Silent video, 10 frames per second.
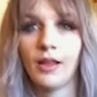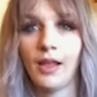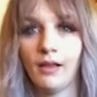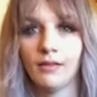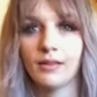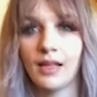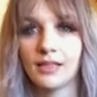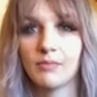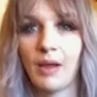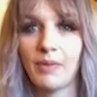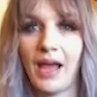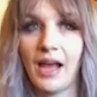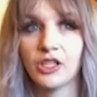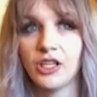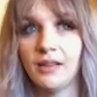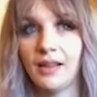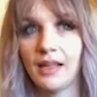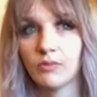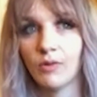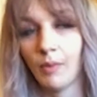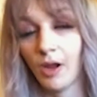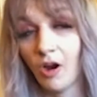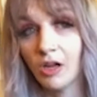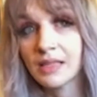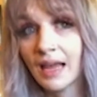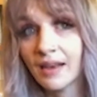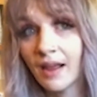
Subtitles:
Like, that's my passion and that's where my heart's at